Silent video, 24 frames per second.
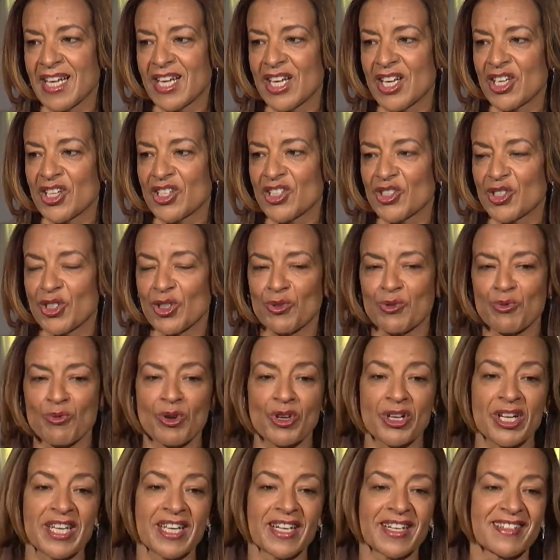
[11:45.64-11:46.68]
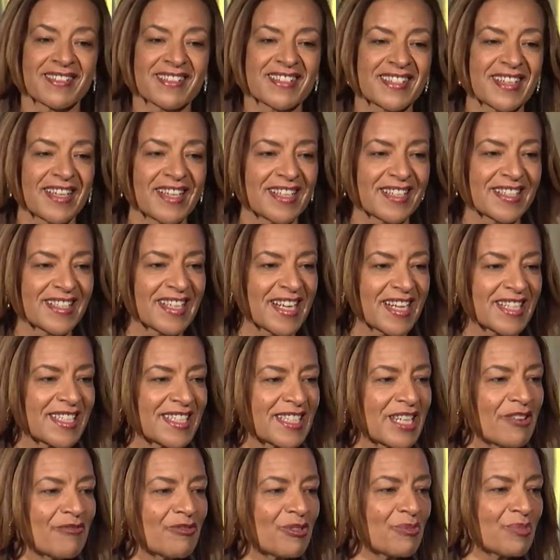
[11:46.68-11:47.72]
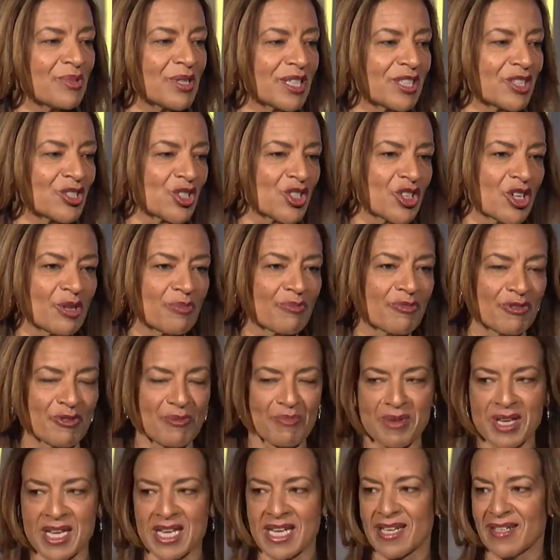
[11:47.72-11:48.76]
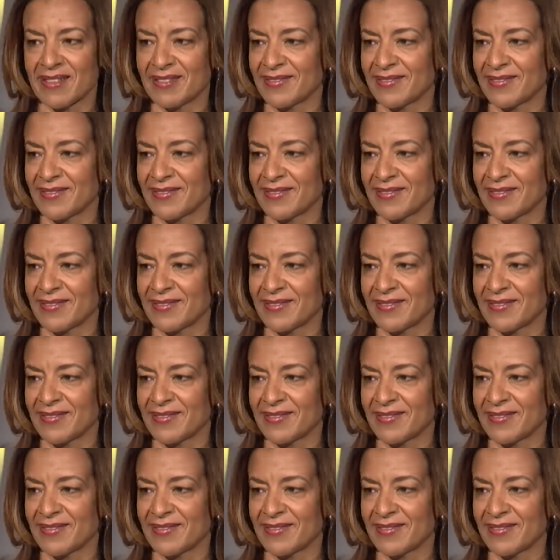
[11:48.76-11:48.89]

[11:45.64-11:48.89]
So working in science has never been a job for me.